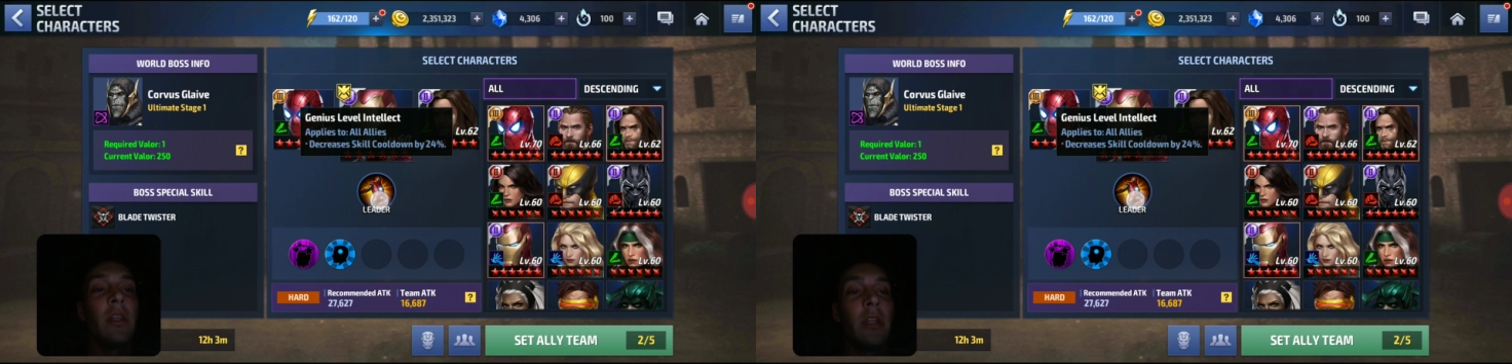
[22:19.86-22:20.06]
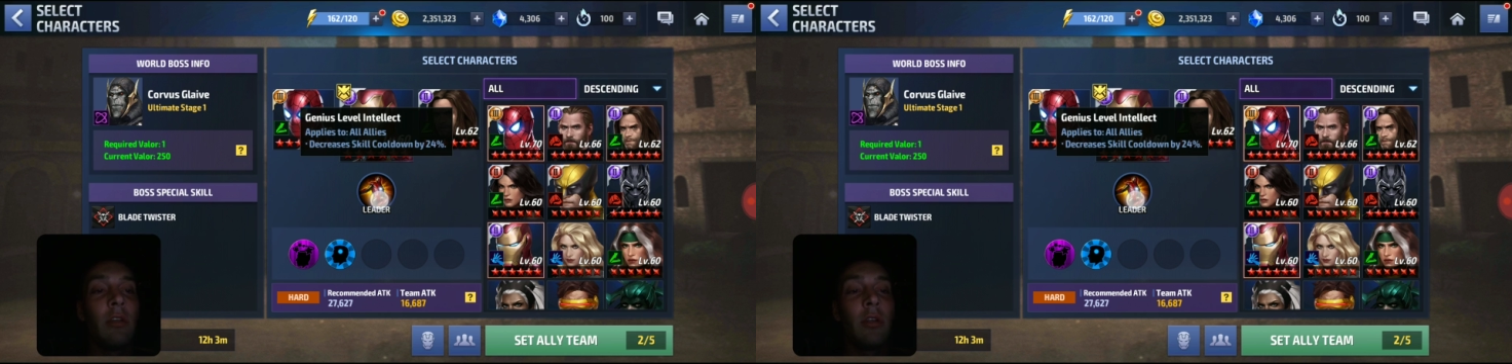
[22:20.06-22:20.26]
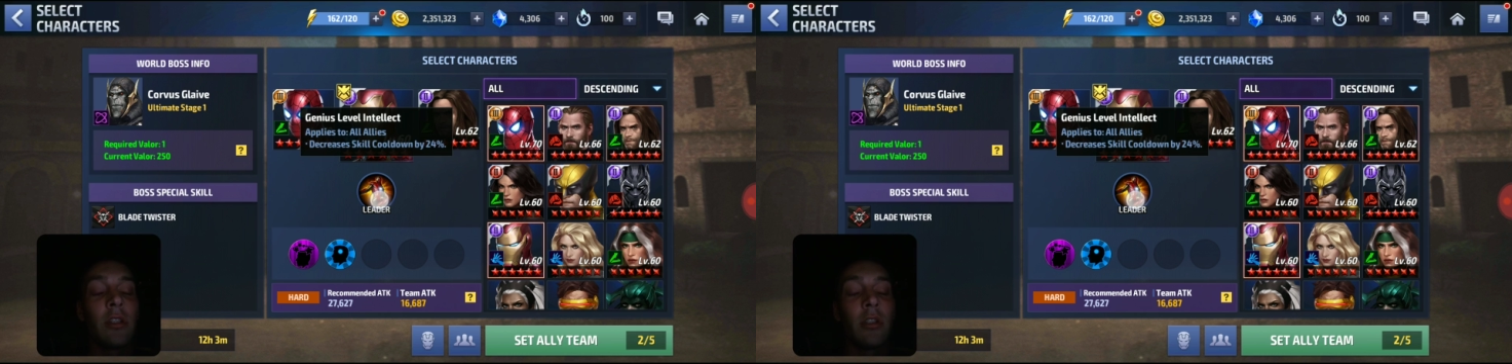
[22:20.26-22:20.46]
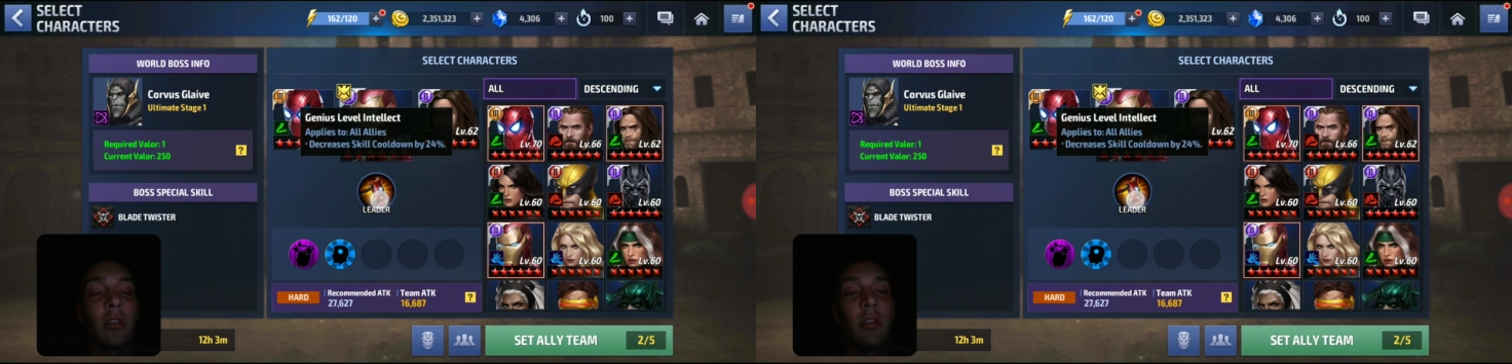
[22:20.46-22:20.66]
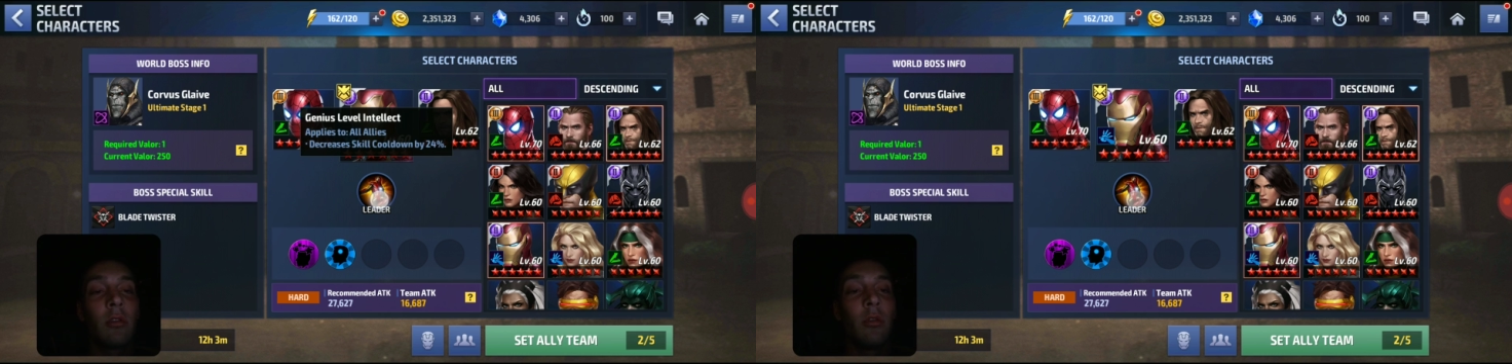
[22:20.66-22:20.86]
decrease on
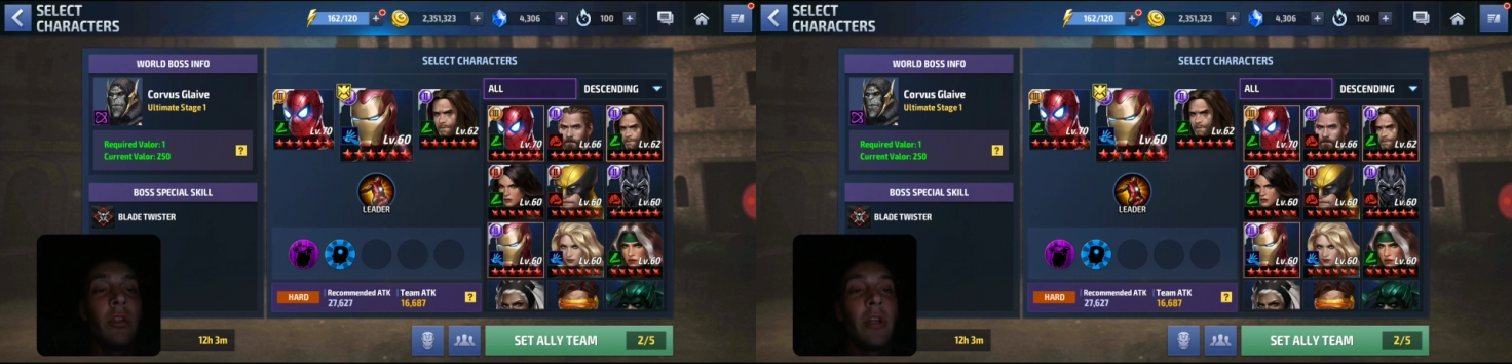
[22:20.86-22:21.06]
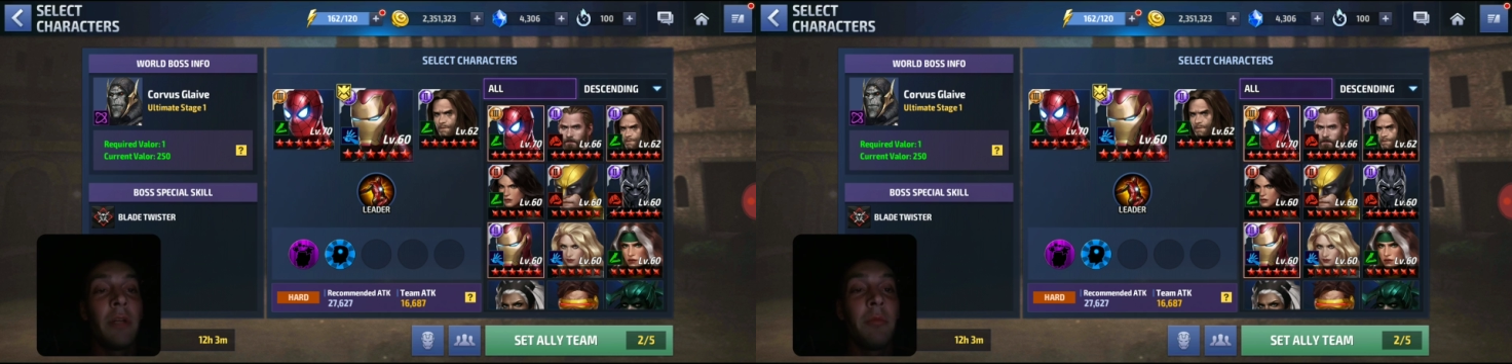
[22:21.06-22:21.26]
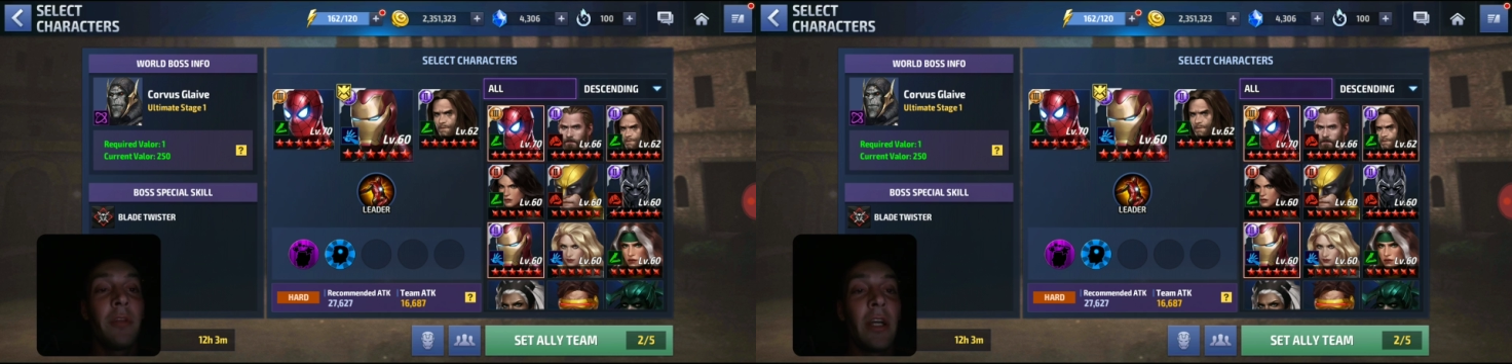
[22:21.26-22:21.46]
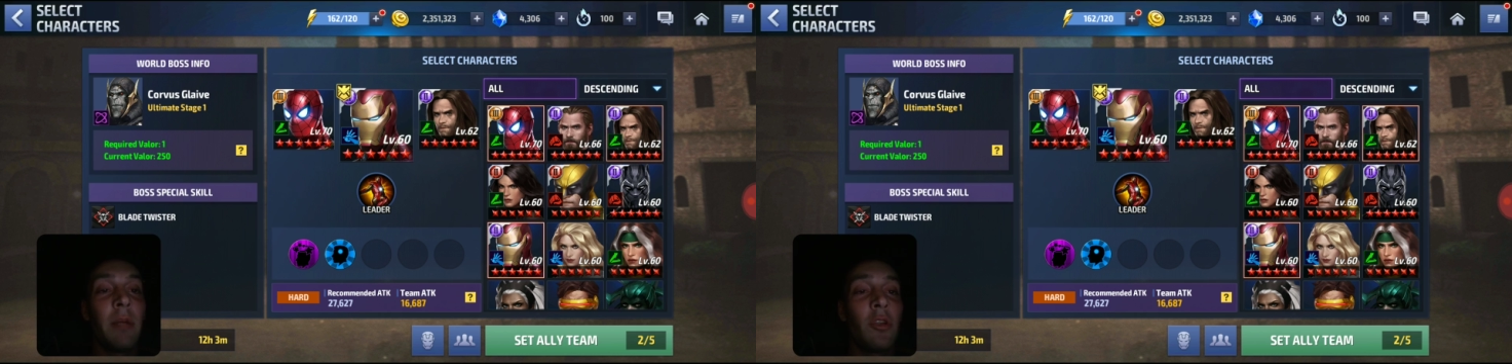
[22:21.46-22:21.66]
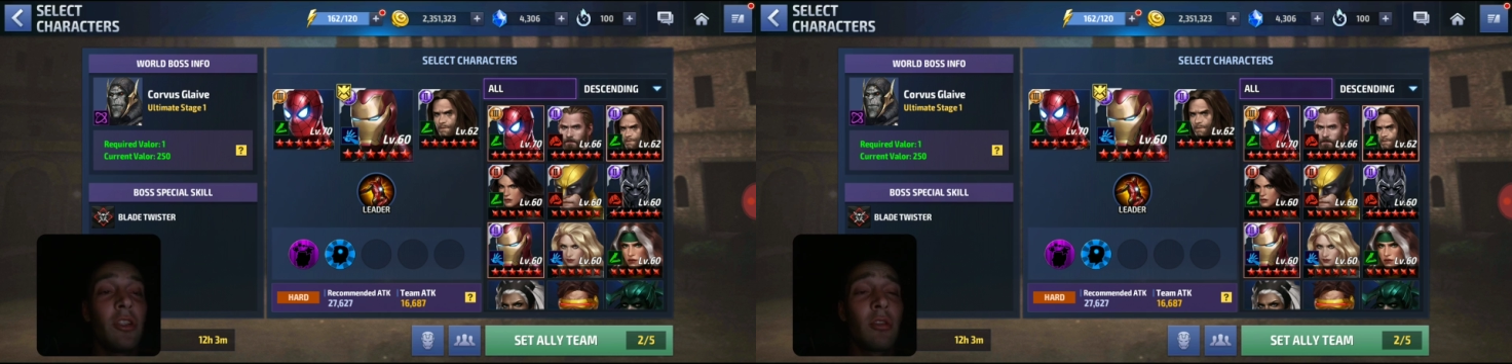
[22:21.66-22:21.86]
skill cooldown
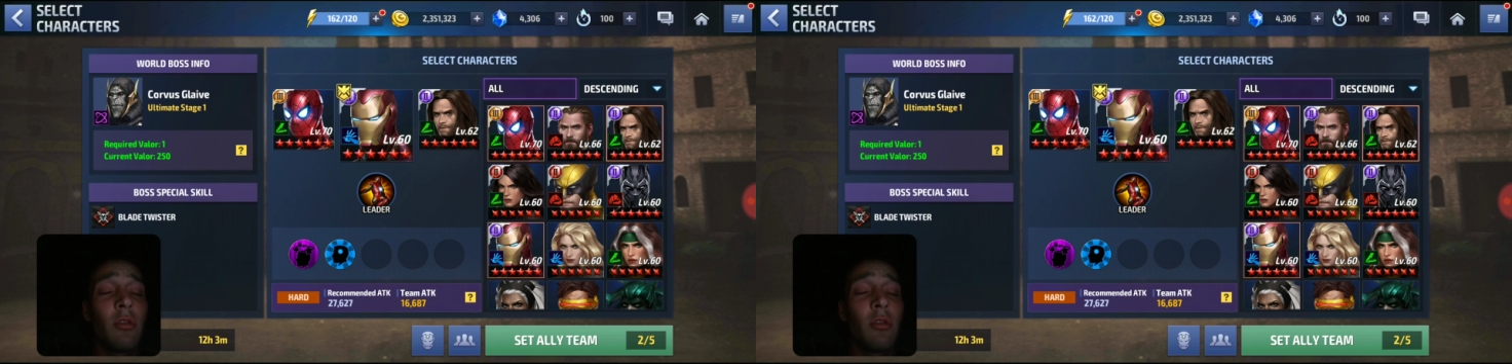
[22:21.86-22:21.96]
time, which is